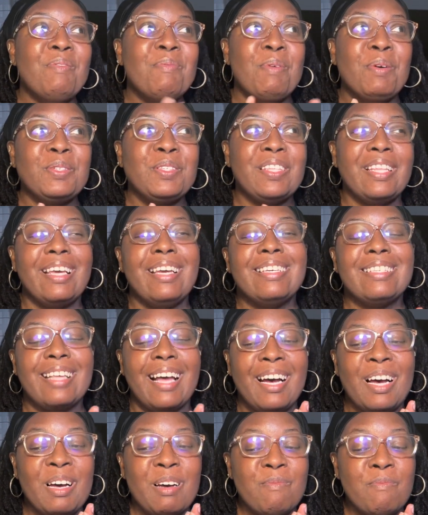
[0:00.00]
most things.
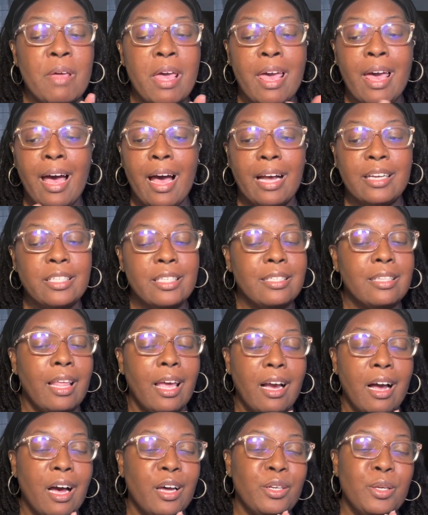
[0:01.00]
Um, I just
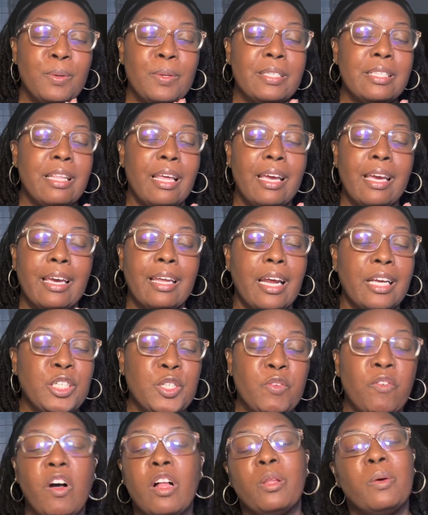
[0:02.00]
let God do his thing and I
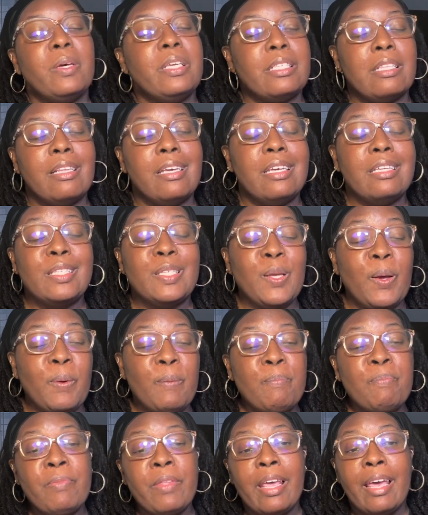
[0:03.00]
just follow his lead. So
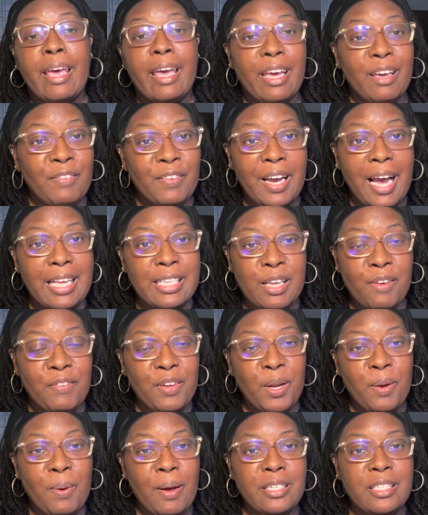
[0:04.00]
if you guys have
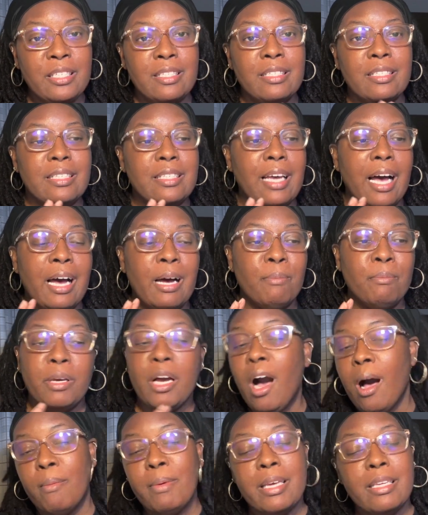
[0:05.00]
any questions, um,
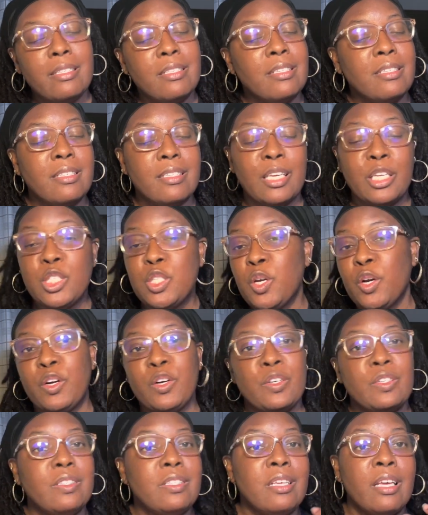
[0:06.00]
comments,
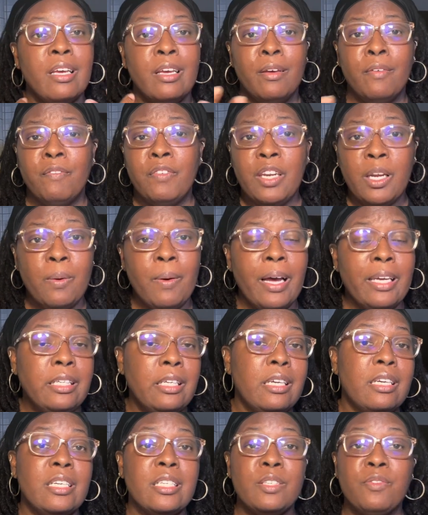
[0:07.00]
concerns, video
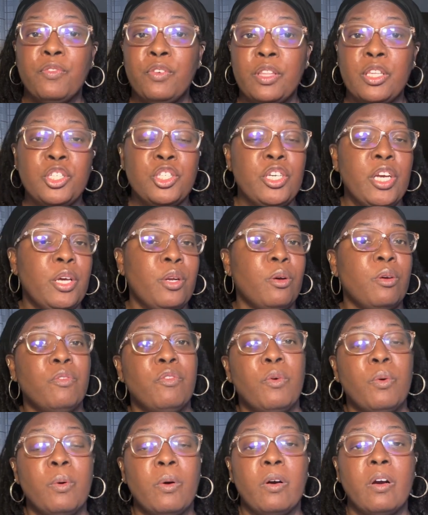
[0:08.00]
ideas for this channel,
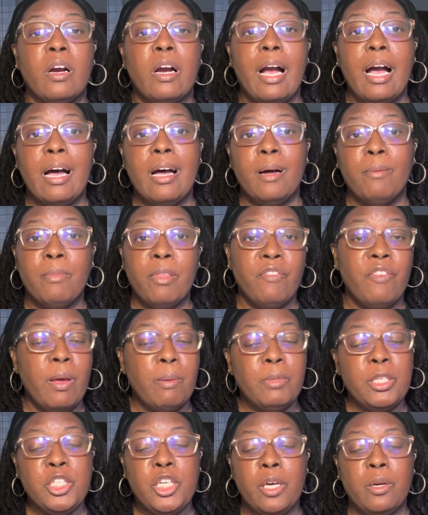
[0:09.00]
for um, the
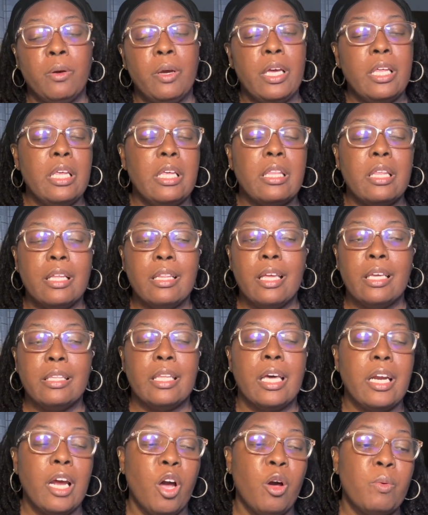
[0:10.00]
family channel, anything like
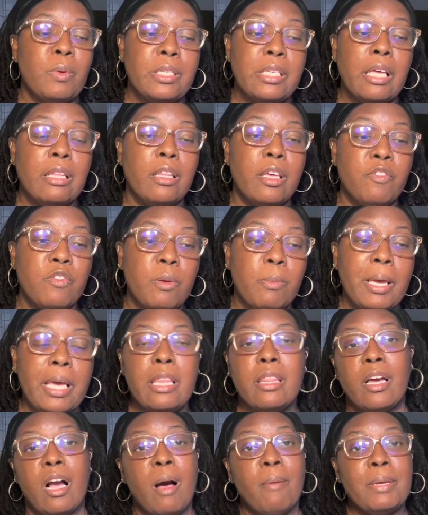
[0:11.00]
that, I always say leave them in
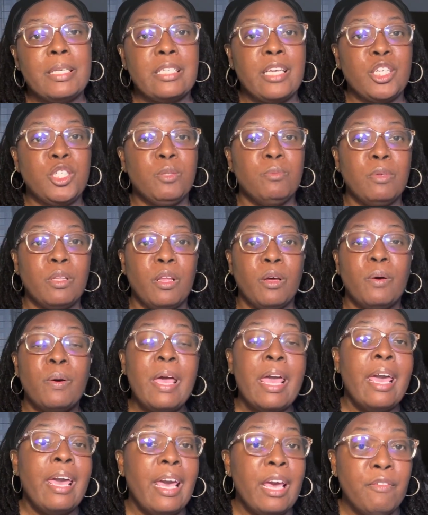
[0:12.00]
the comment section below.
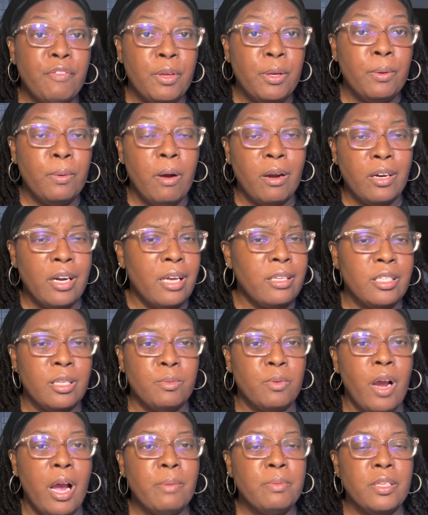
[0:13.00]
If you are not
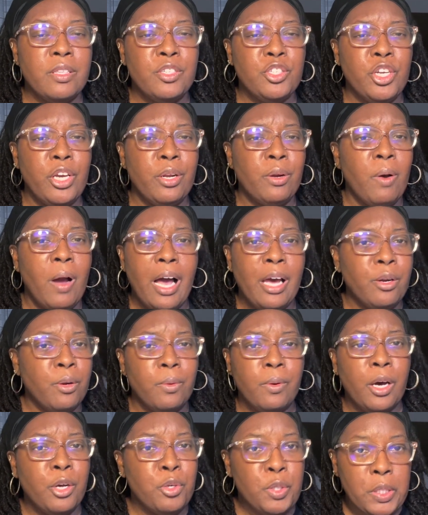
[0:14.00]
subscribed to the channel, I
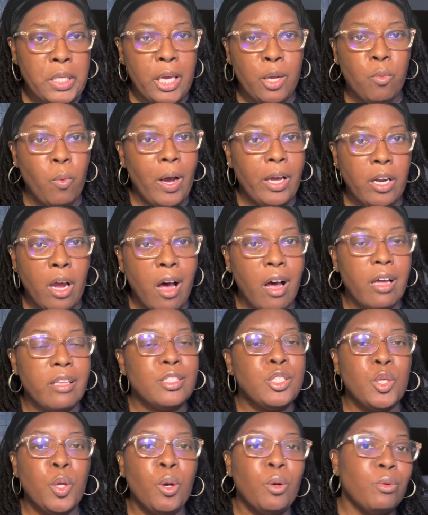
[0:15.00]
don't understand why not.
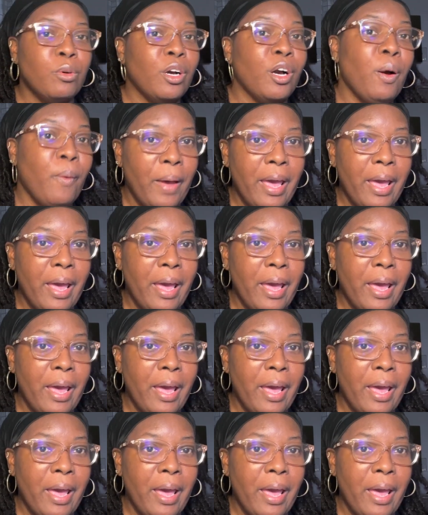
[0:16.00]
So go